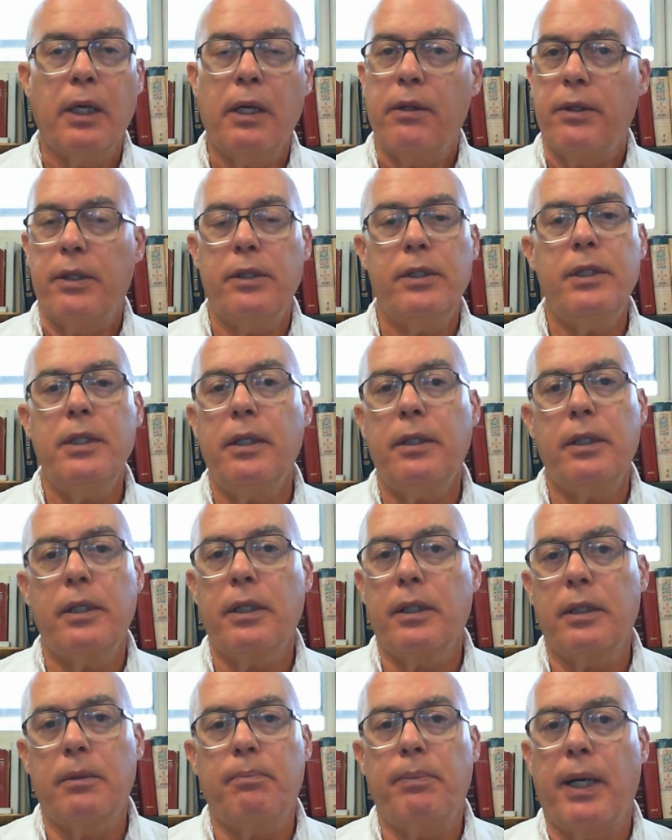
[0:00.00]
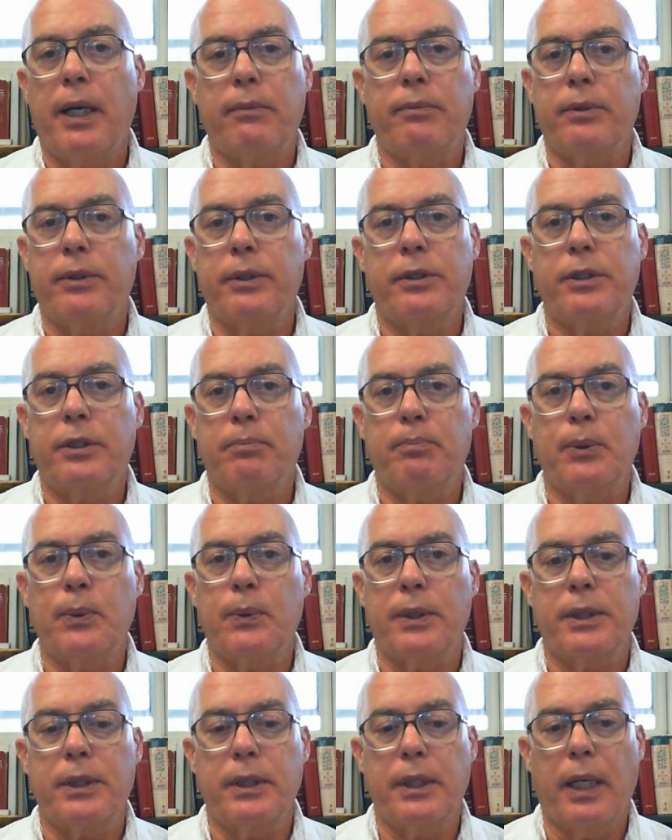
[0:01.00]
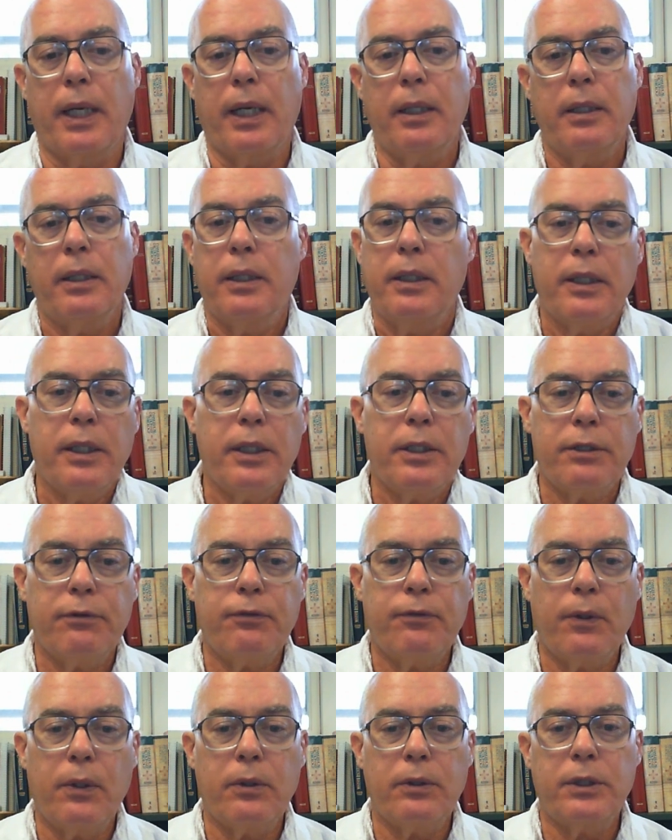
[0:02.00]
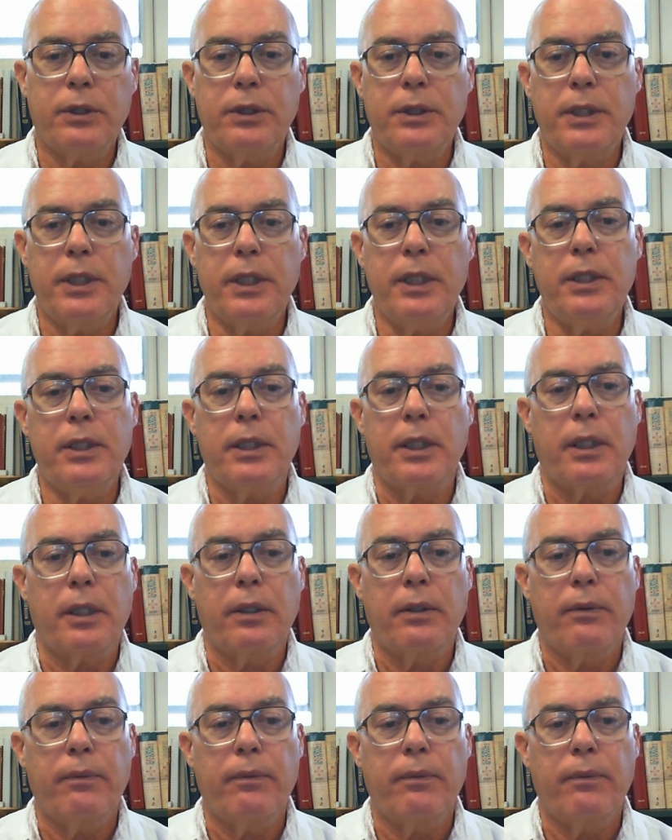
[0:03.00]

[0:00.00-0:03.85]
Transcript: There's nothing in the Bible that supports that. It's a false teaching.